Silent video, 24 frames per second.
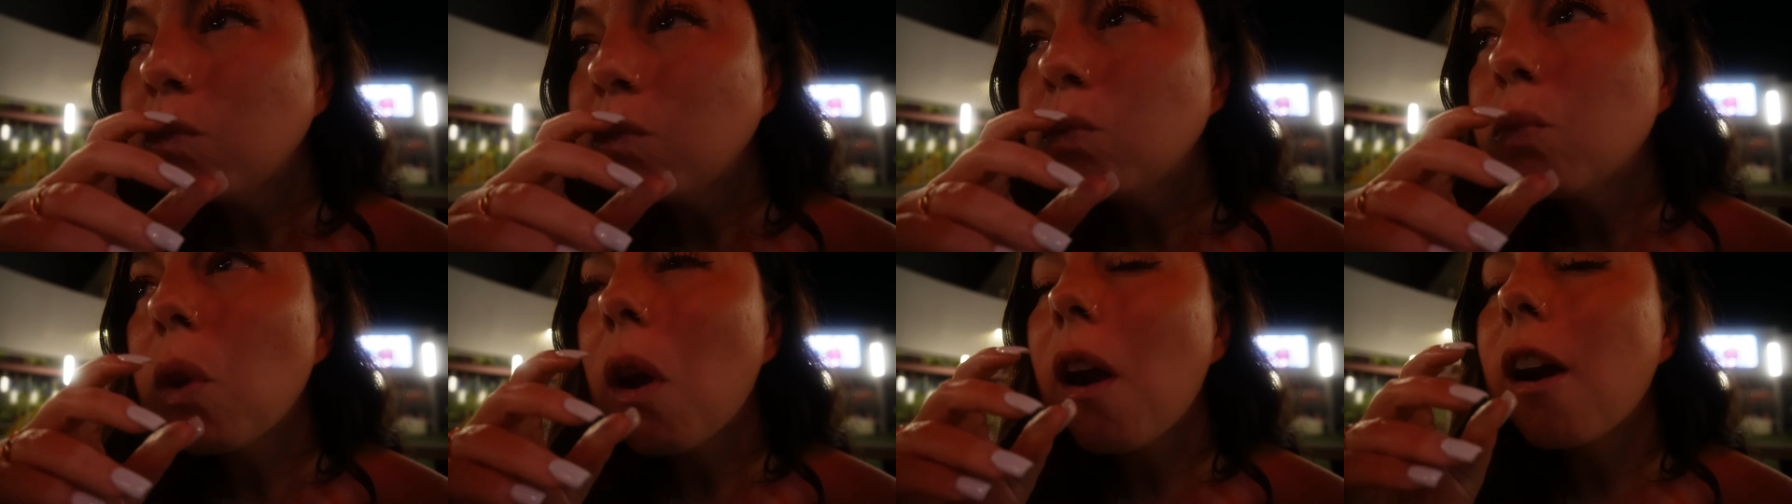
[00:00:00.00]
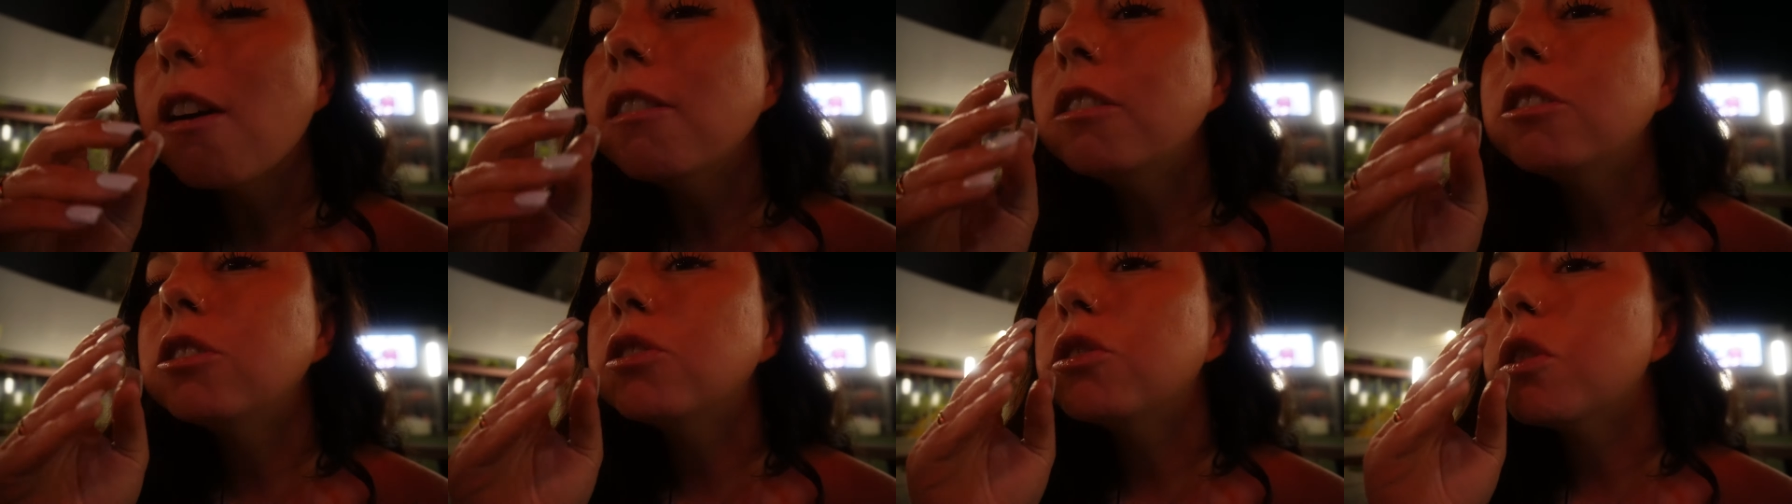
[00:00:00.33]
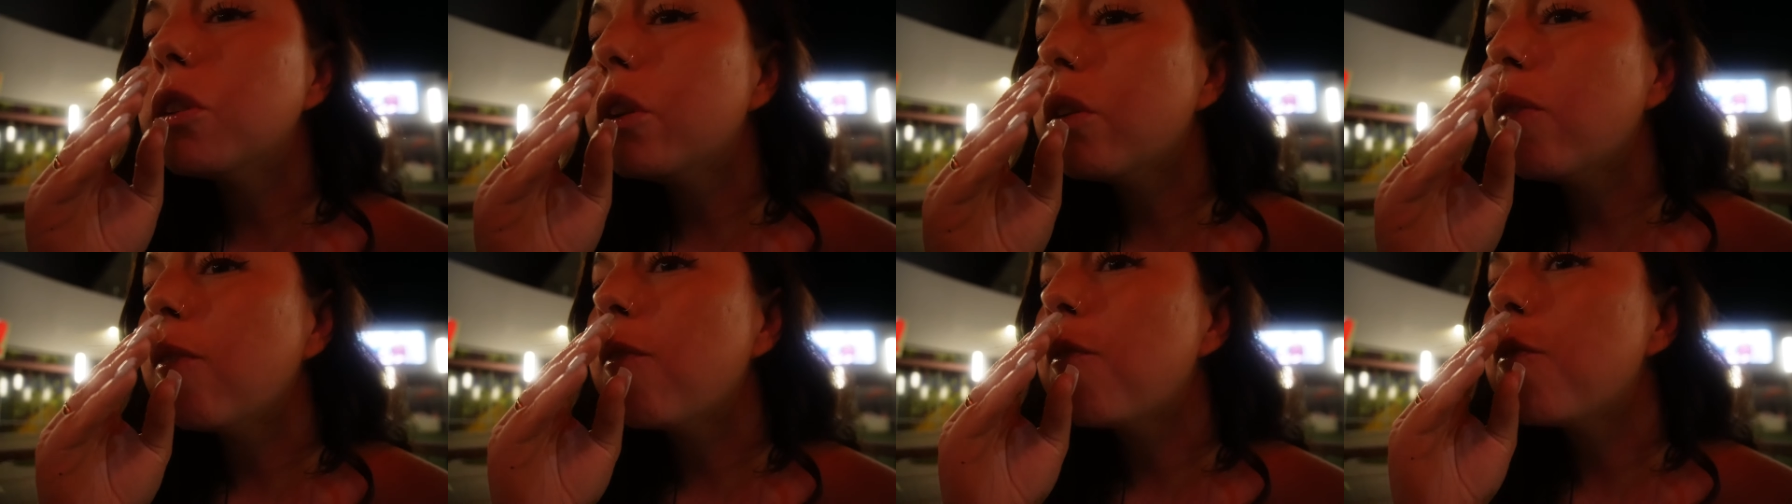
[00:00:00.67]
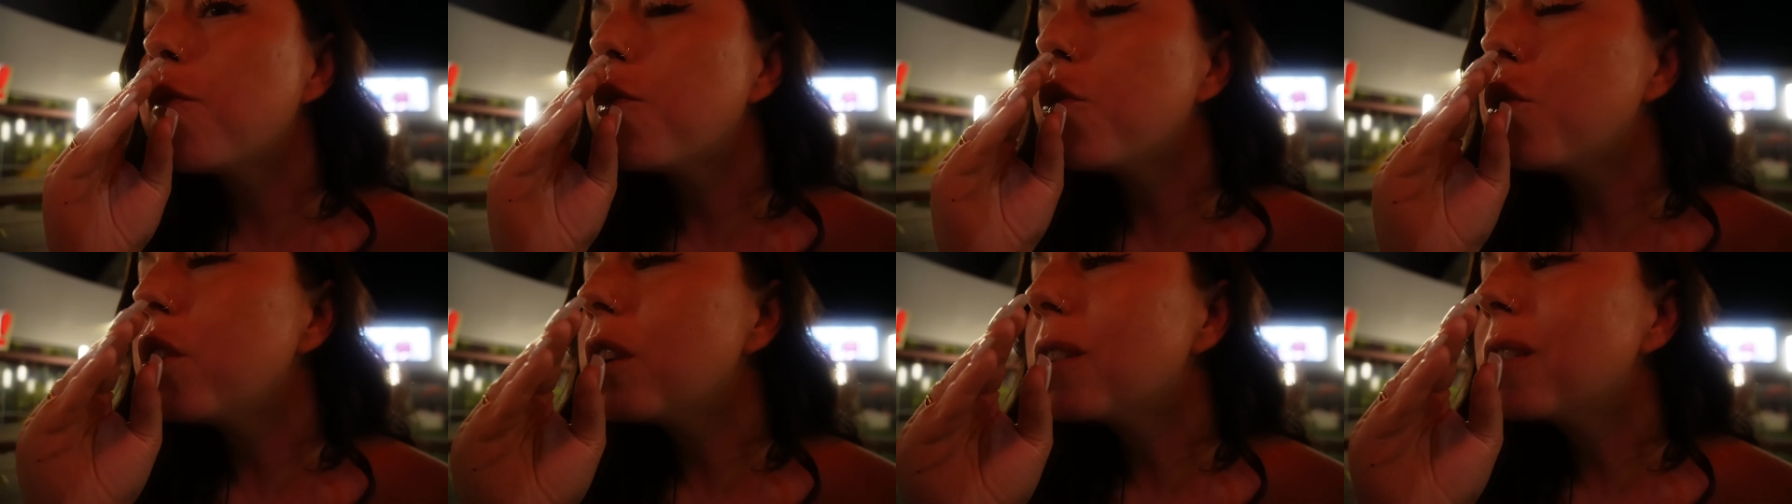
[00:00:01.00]
That is a
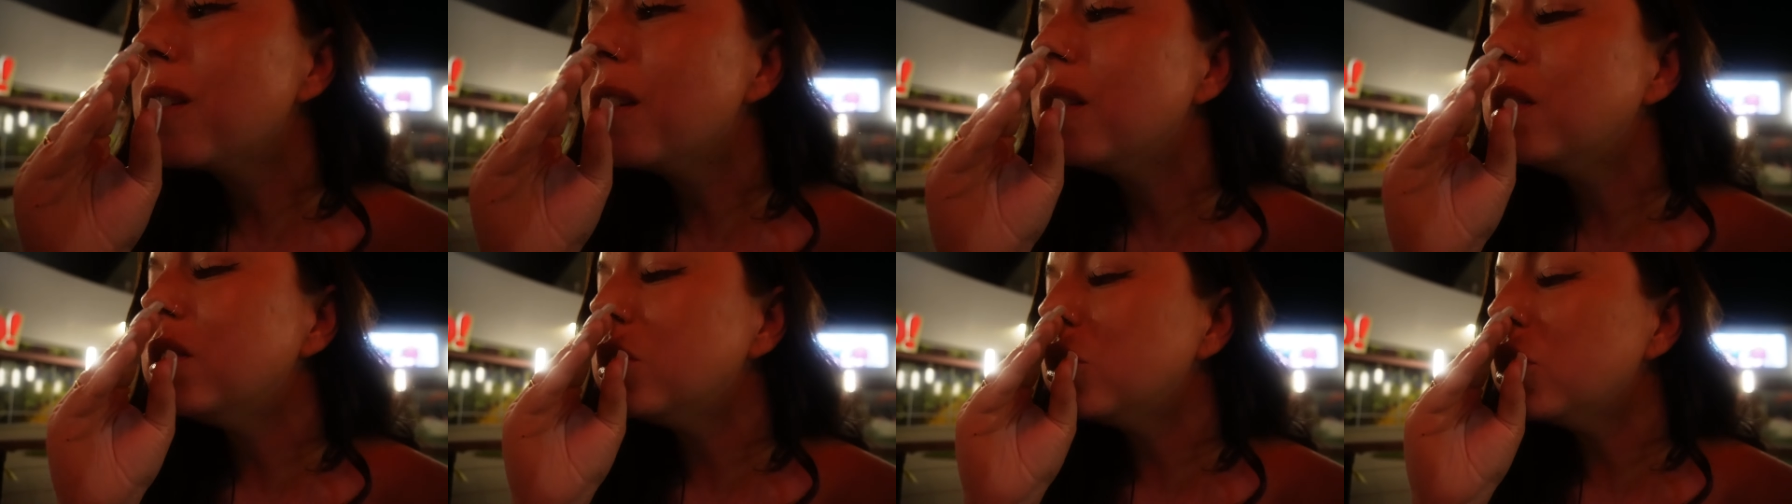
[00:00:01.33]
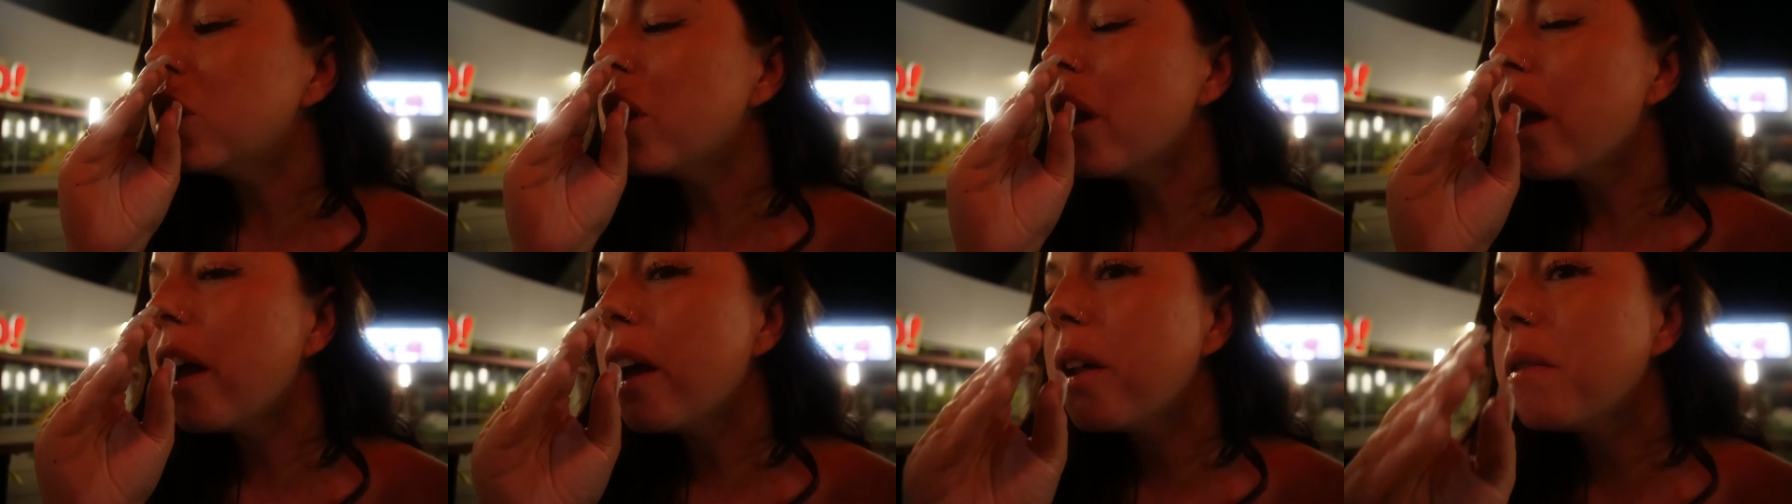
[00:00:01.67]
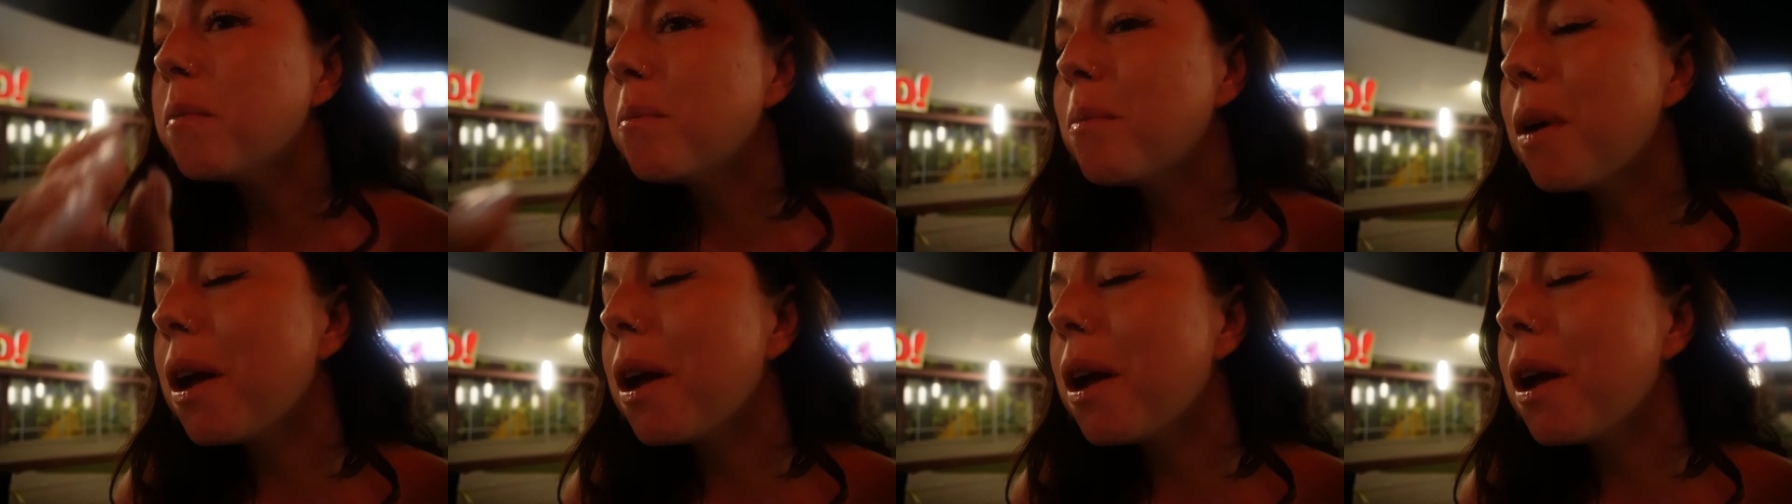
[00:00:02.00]
freaking 10,